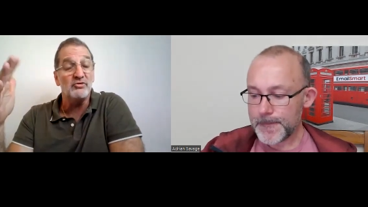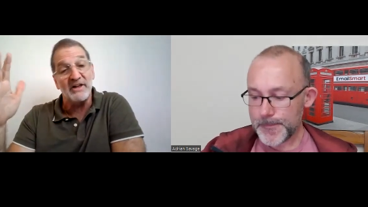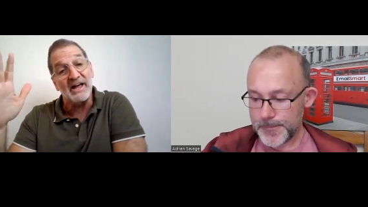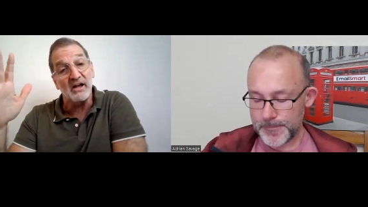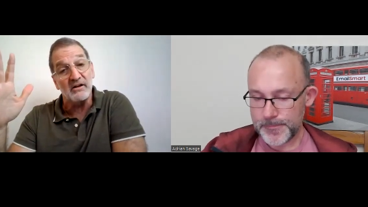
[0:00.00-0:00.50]
Speaker 1: you
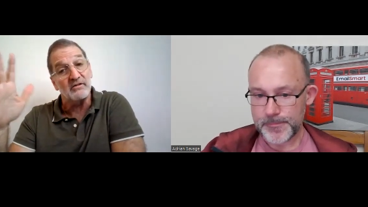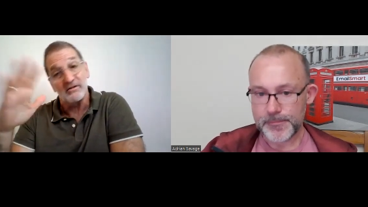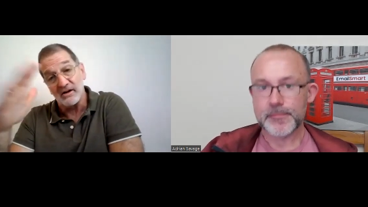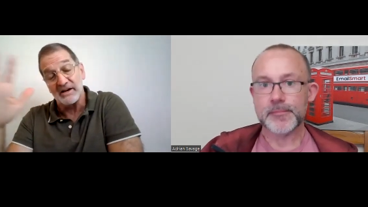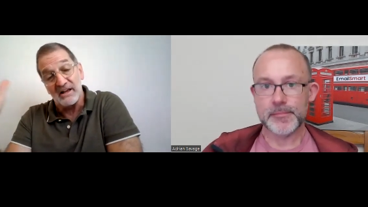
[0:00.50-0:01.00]

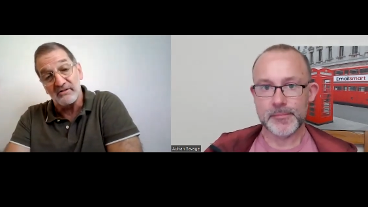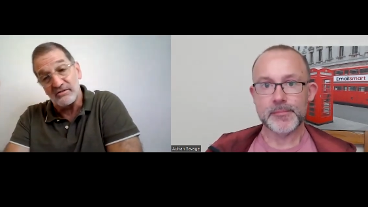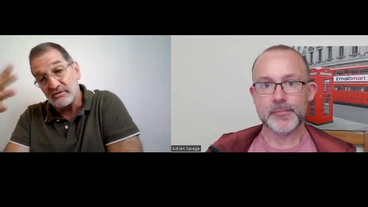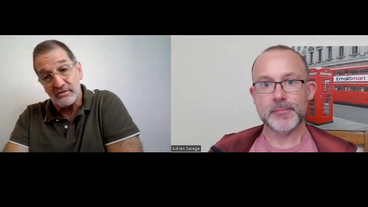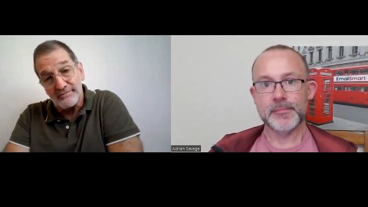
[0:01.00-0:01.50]
stand
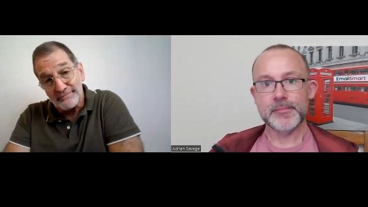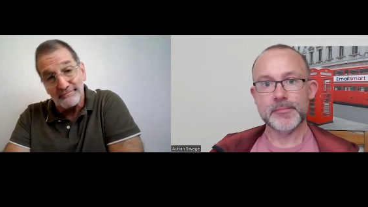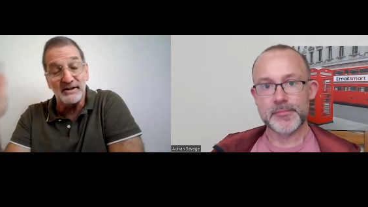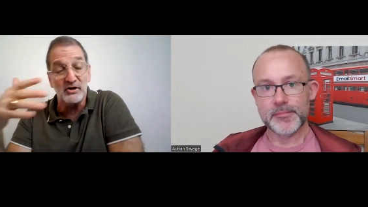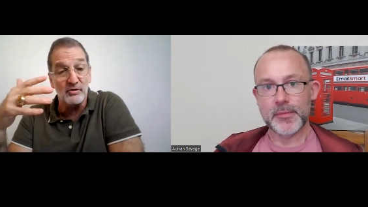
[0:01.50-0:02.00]
against,
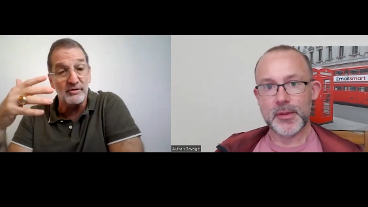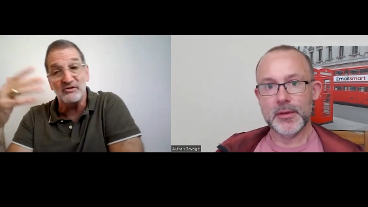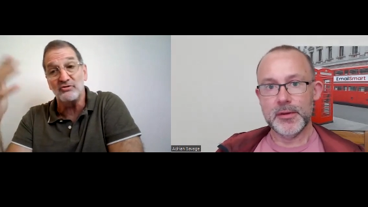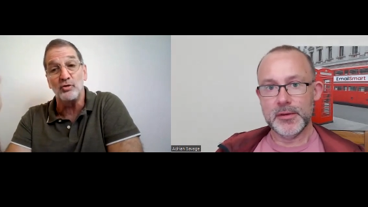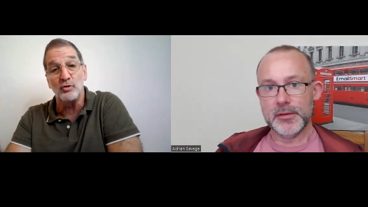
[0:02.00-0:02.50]
you know,
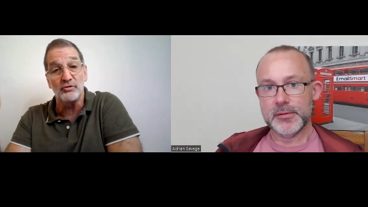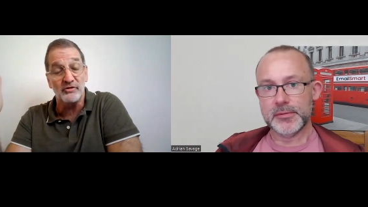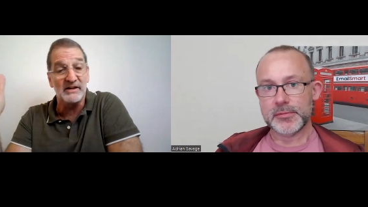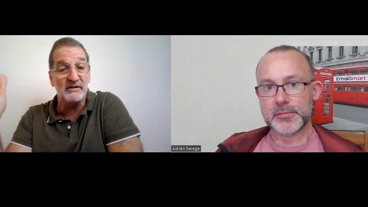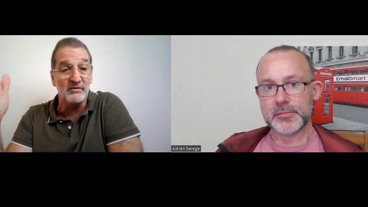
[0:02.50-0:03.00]
these
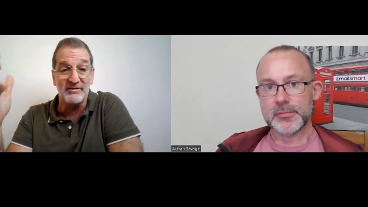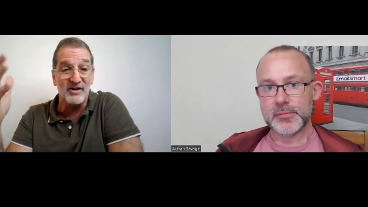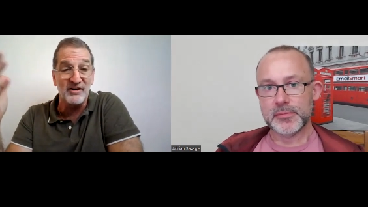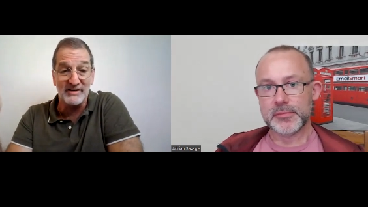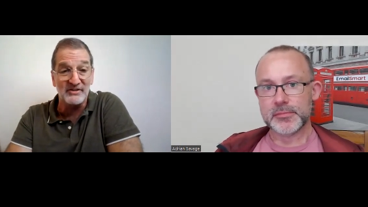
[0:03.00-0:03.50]
tools that
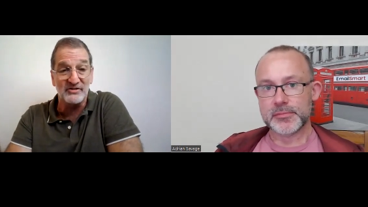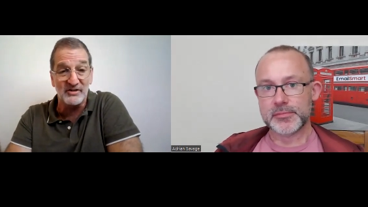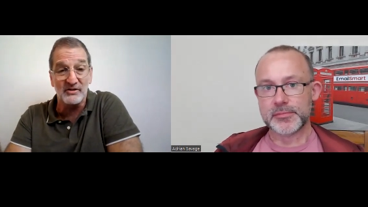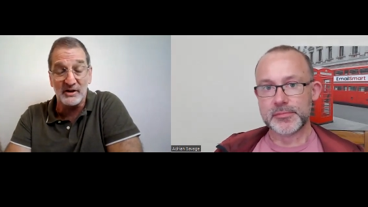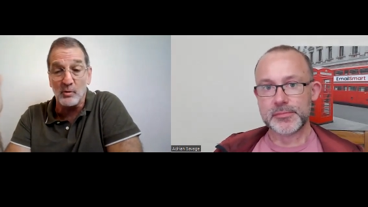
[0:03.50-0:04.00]
aren't
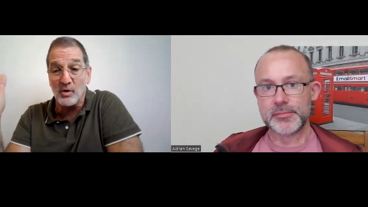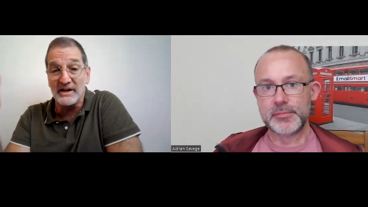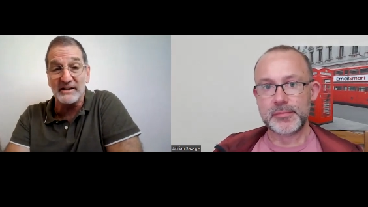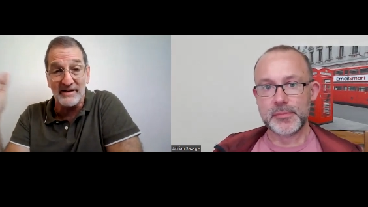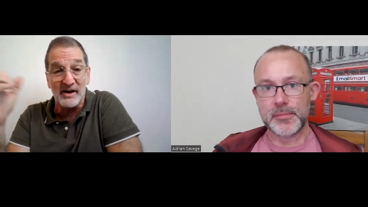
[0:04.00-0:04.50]
necessarily
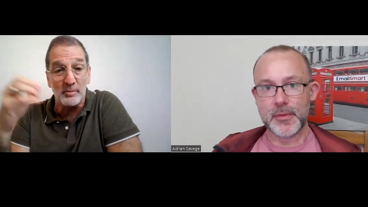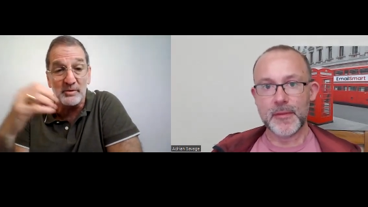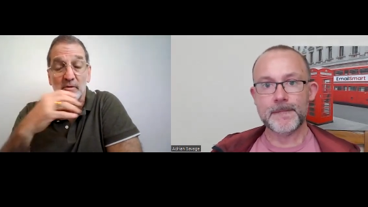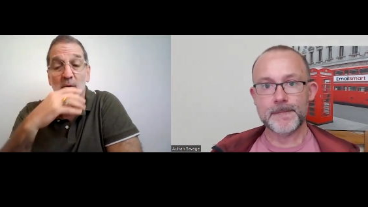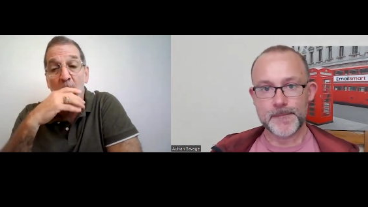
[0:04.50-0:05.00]
wanting to
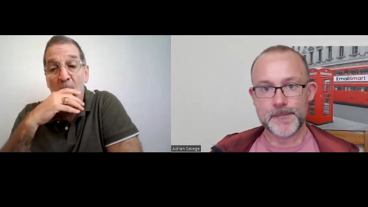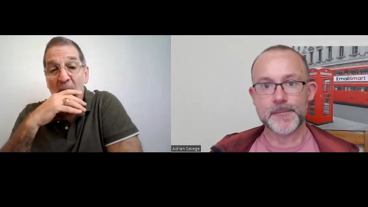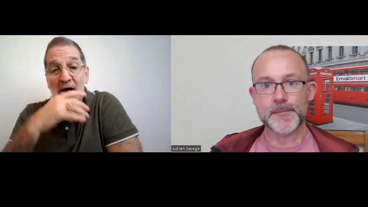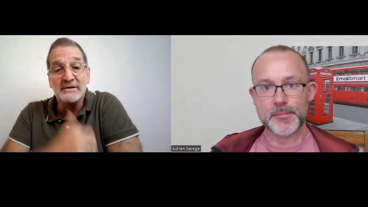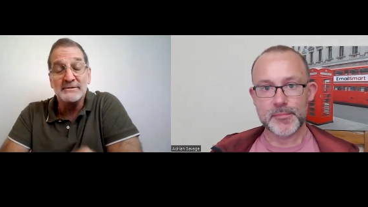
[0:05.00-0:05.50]
help you.
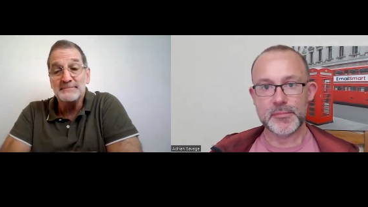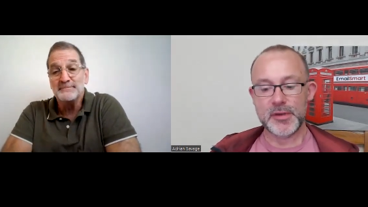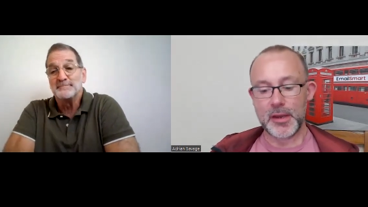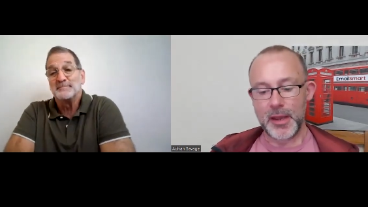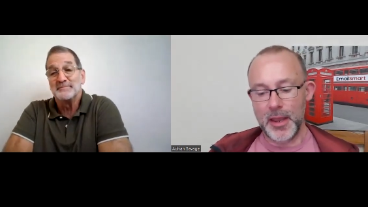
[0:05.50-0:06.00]

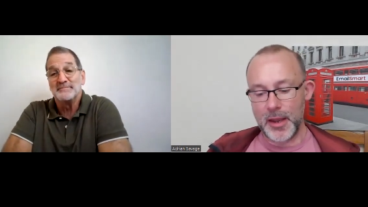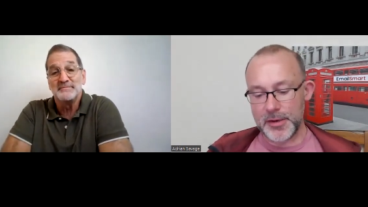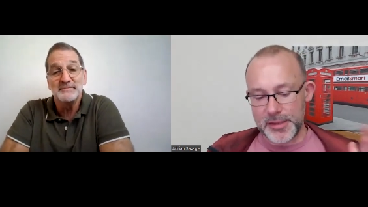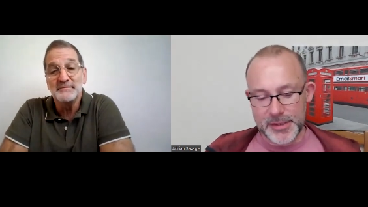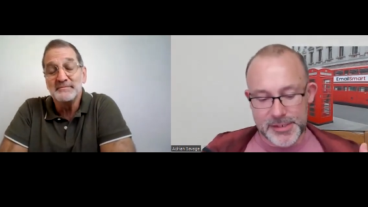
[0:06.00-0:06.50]
Speaker 2: Yeah. And I
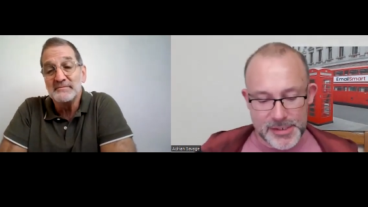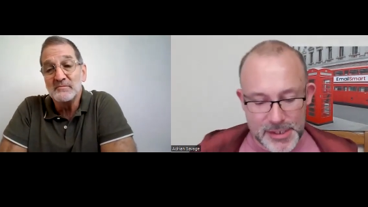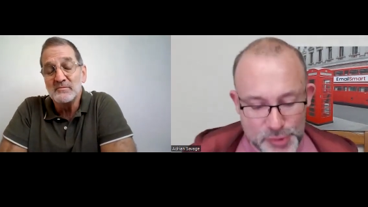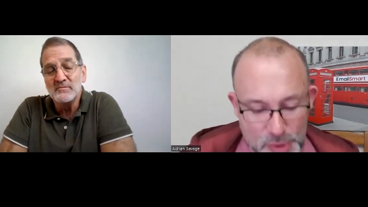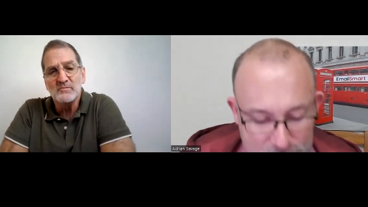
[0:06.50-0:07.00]
think this is an
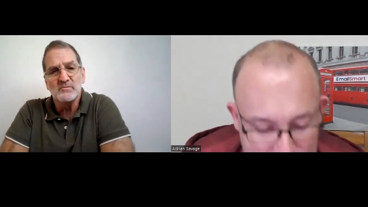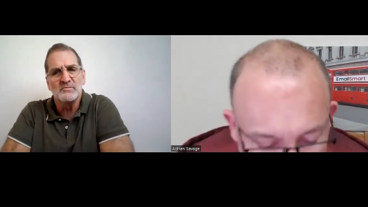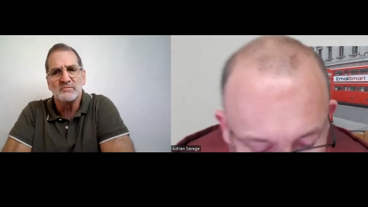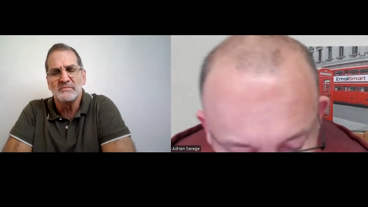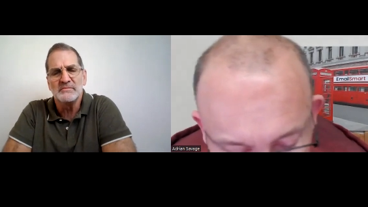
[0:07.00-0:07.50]
interesting
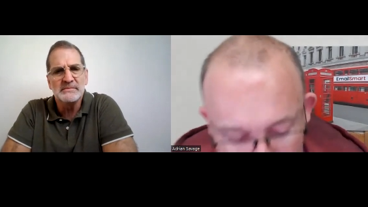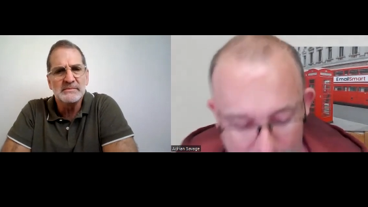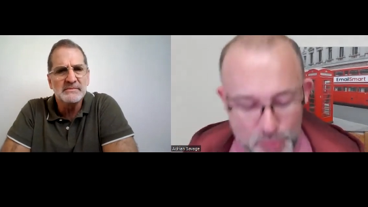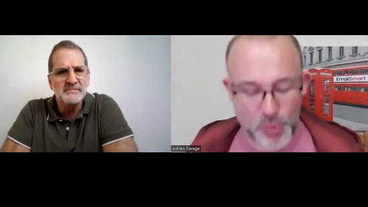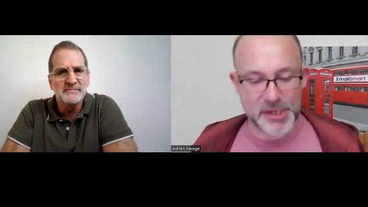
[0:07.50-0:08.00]
one. The
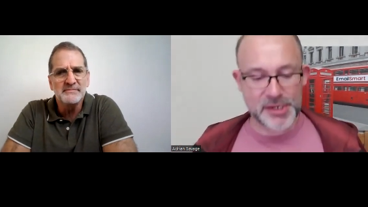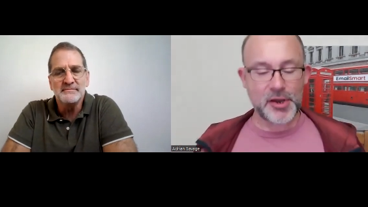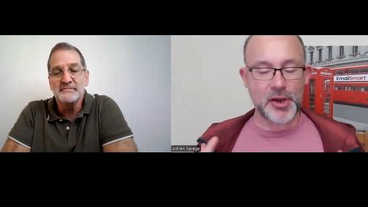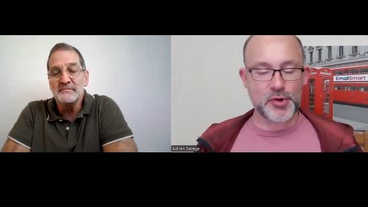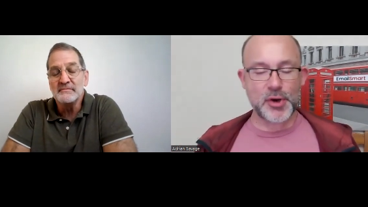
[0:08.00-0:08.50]
main reason
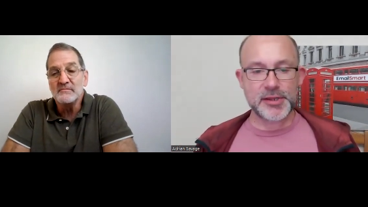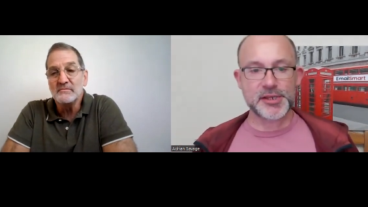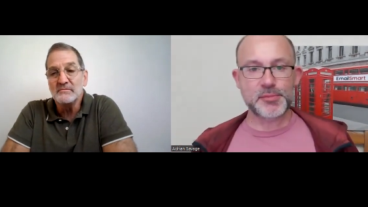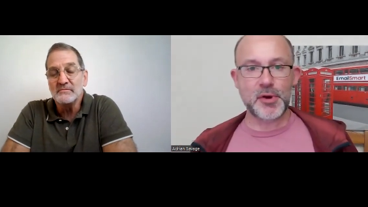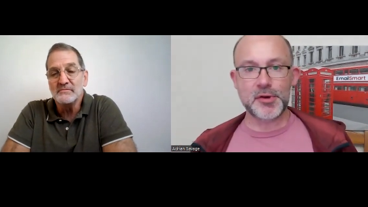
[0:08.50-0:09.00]
I created the
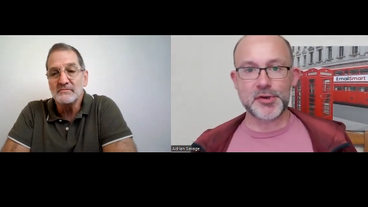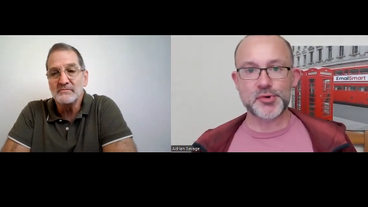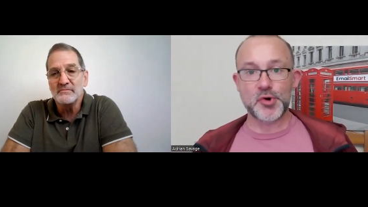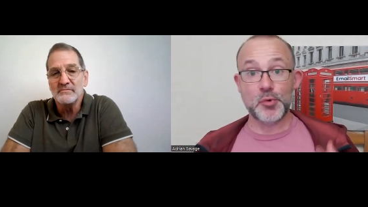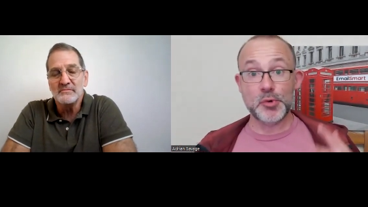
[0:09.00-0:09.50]
Smart
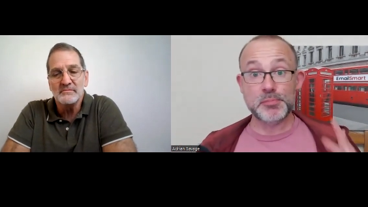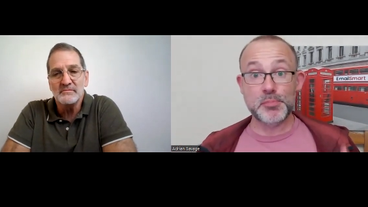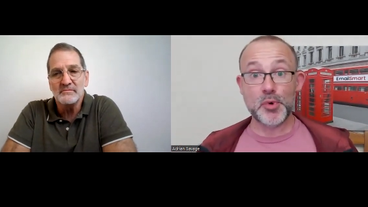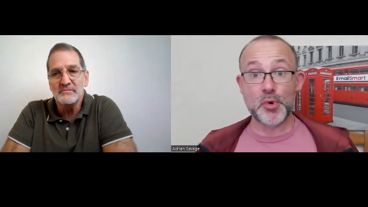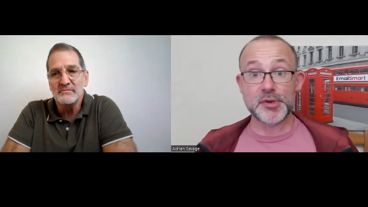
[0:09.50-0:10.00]
Score was
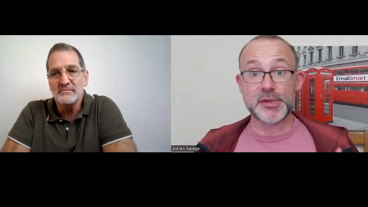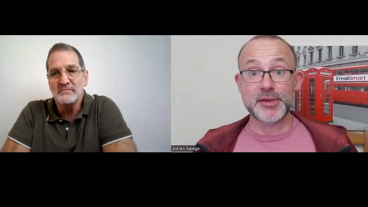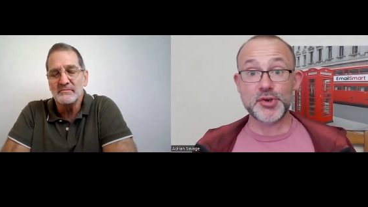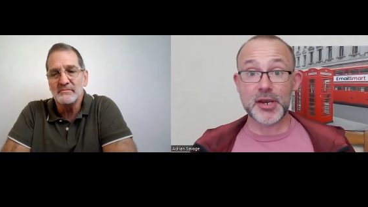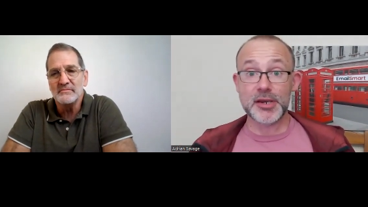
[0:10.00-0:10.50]
more as an
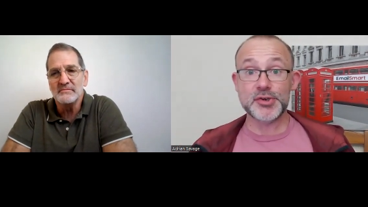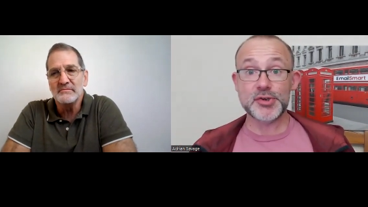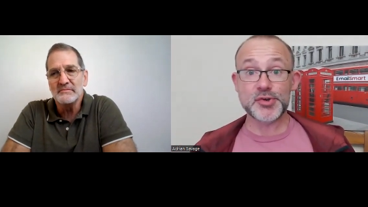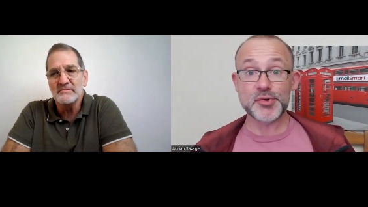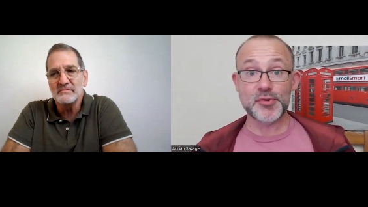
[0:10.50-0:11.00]
education
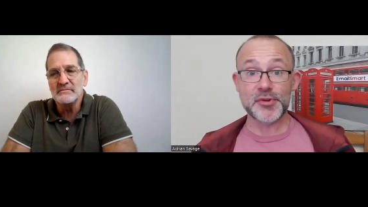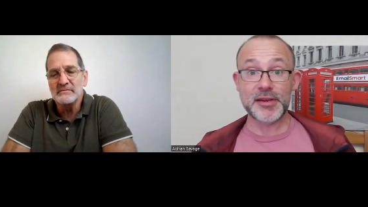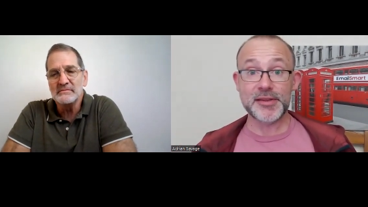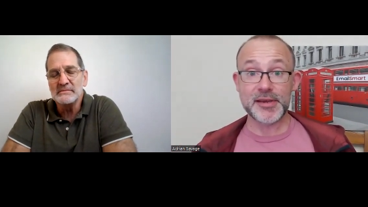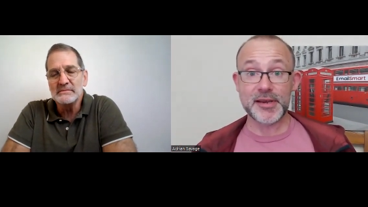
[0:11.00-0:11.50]
tool than anything